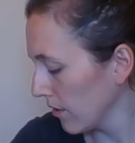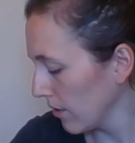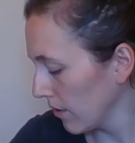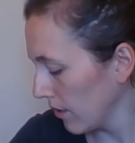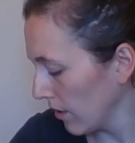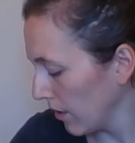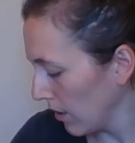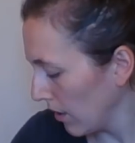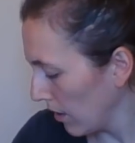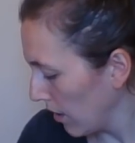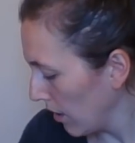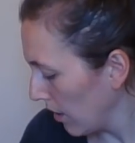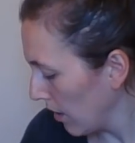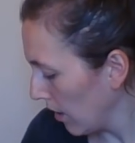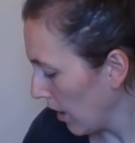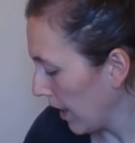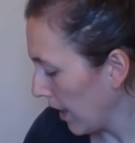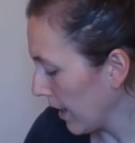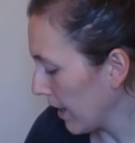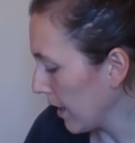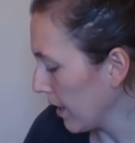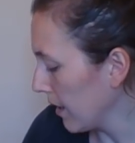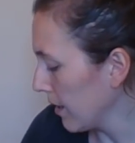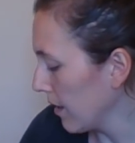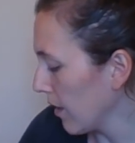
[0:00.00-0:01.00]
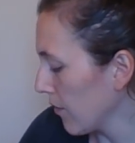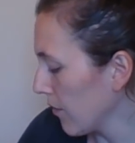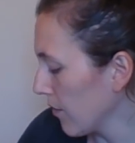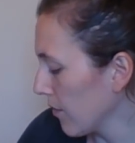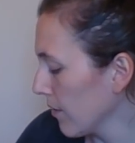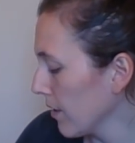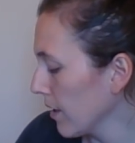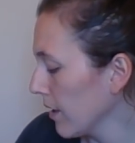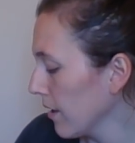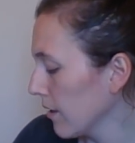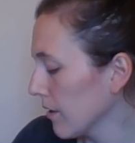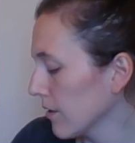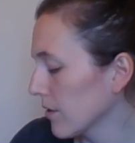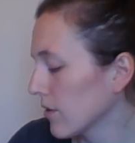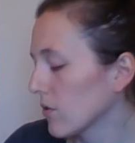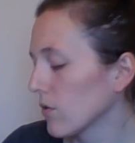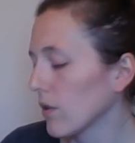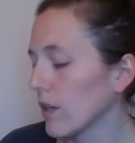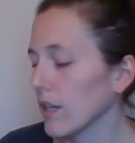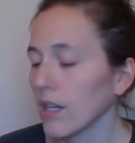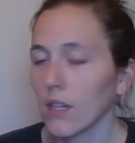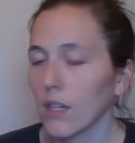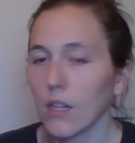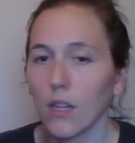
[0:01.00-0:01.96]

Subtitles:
I got another illustrated